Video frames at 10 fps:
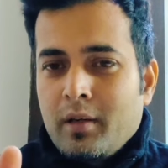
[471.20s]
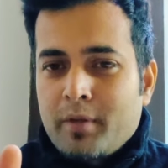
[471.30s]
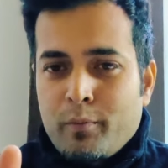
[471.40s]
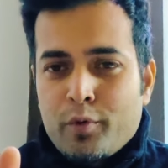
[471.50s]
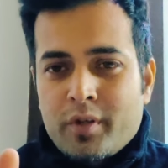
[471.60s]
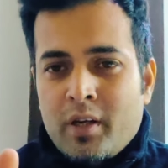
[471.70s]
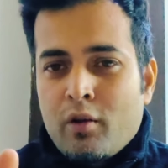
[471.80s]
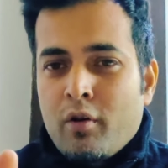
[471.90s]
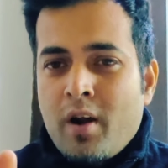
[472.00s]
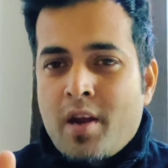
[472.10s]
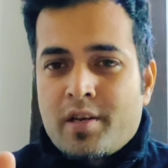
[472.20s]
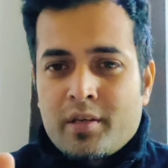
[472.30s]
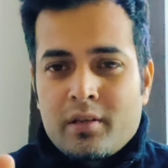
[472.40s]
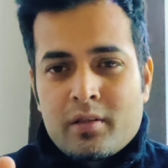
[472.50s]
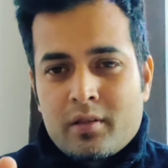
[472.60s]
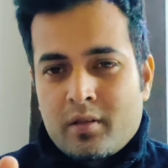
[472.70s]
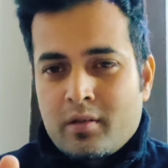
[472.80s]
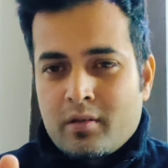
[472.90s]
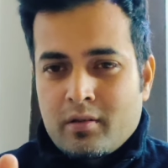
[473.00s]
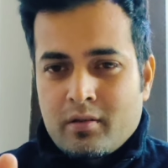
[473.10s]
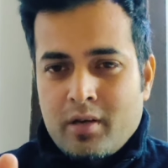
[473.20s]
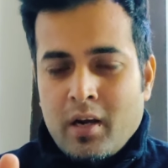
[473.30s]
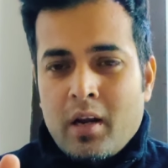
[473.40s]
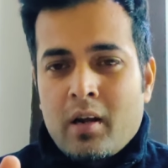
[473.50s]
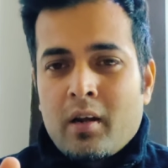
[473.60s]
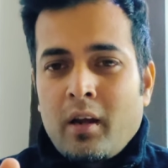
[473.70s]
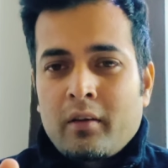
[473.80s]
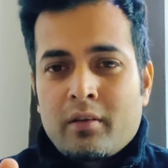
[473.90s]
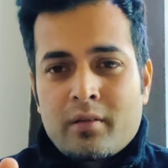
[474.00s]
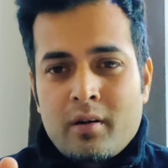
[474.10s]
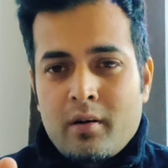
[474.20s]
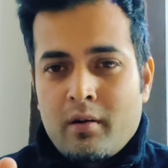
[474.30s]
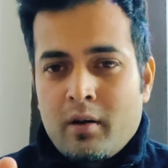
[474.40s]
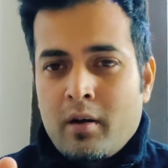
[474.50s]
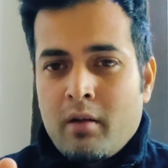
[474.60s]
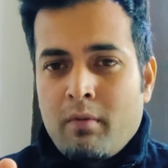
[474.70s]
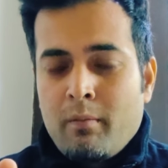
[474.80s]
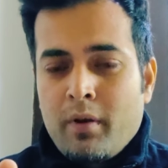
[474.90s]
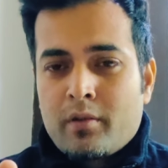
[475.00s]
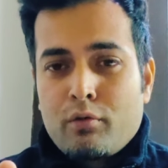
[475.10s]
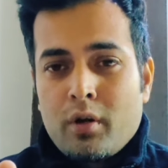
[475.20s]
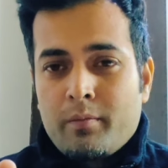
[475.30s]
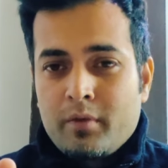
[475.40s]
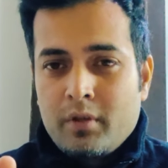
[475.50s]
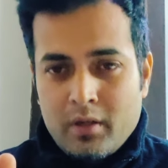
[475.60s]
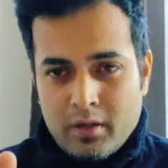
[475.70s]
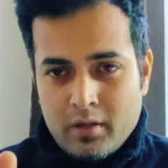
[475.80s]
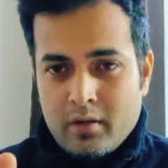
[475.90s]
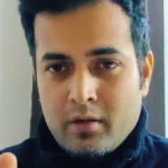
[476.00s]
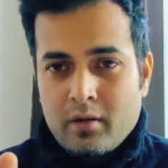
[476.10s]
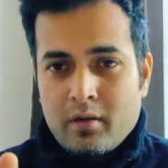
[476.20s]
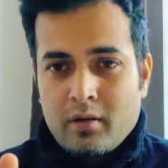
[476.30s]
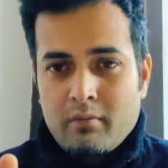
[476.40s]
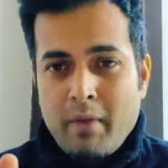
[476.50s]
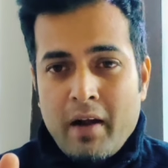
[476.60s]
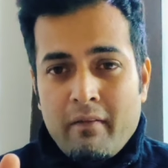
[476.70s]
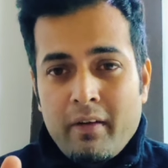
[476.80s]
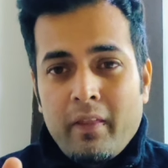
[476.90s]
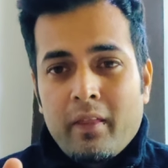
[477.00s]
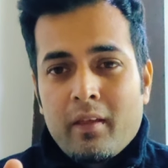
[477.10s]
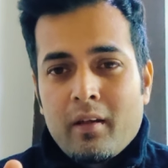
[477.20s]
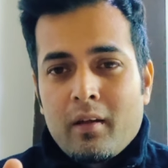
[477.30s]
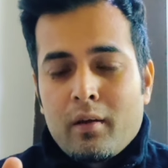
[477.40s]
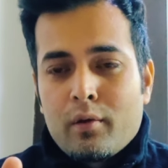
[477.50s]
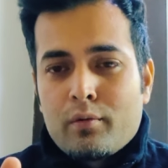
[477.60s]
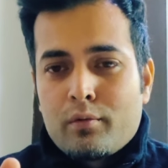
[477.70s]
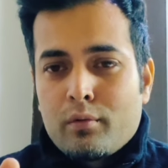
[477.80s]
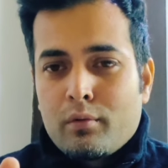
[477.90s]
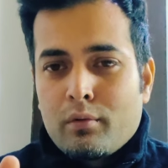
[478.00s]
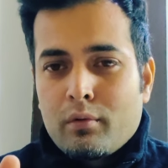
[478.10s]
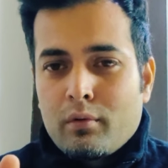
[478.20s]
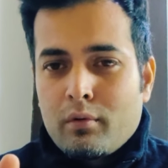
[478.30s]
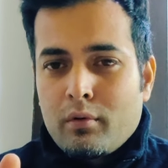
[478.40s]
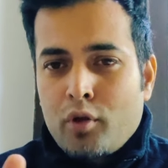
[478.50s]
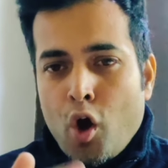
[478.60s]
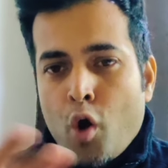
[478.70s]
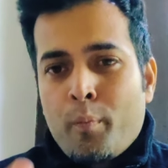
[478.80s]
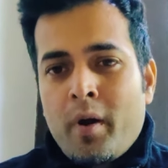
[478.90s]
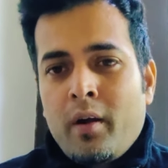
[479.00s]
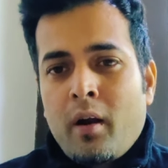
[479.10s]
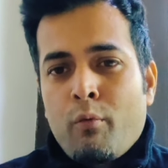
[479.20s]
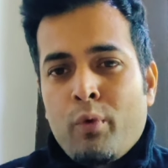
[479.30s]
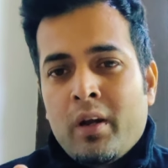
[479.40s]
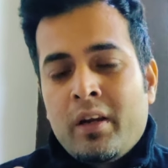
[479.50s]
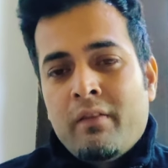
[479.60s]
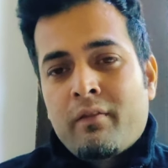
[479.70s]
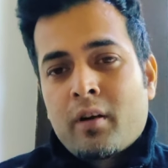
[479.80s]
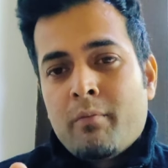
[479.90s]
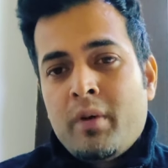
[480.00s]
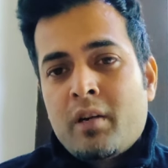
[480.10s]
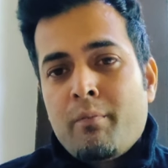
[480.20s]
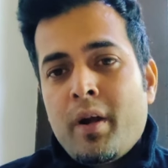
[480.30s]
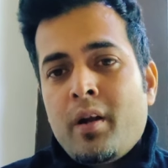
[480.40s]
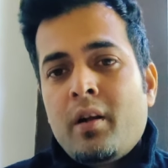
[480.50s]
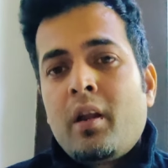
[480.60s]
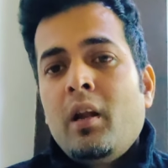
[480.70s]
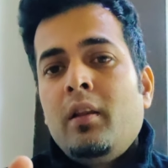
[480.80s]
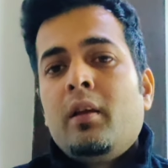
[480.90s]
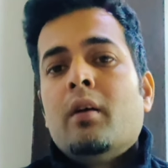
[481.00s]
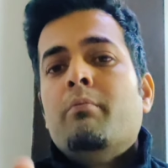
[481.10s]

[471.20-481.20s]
if suppose any organizations taken a connections 100 mbps OFC bandwidth, so the operator will give commitment till the